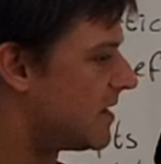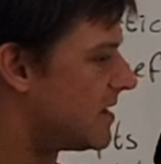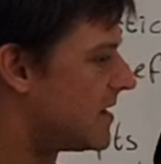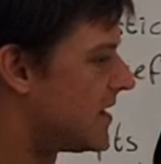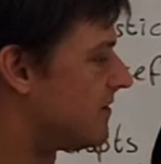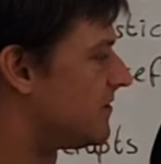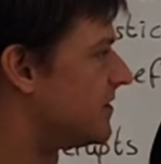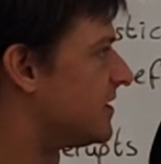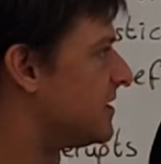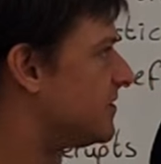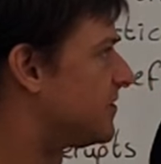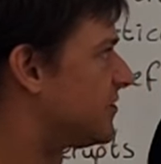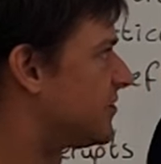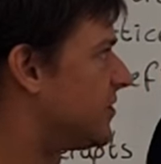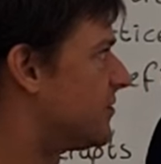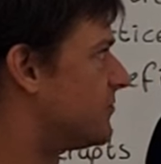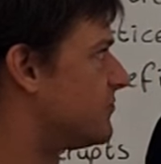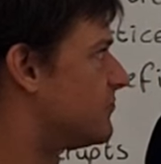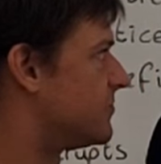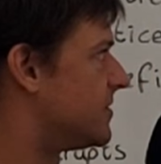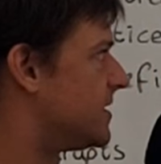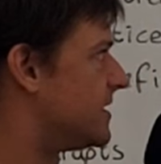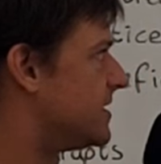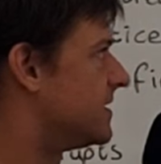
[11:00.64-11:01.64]
another
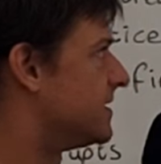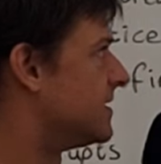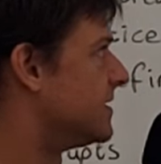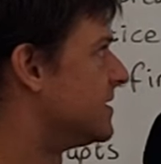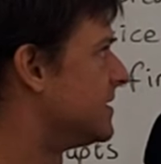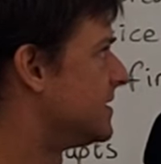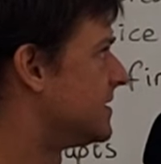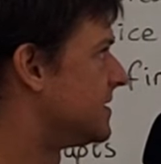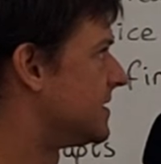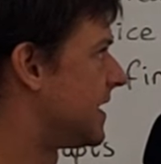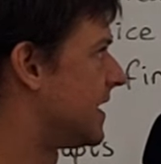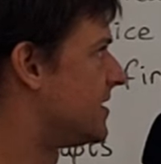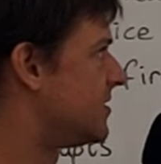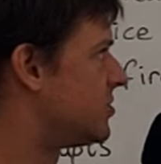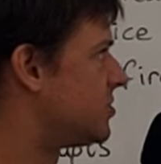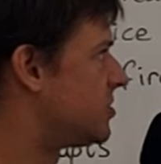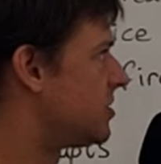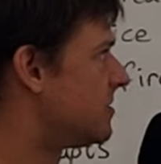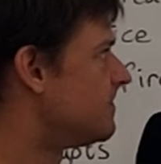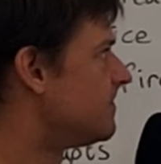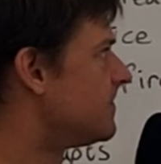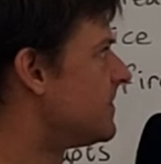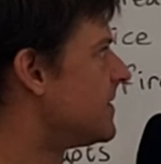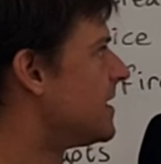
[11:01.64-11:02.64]
sovereign
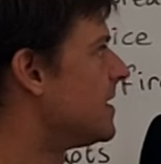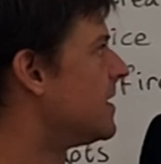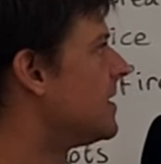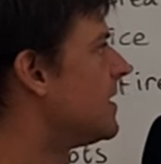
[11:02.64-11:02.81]
nation.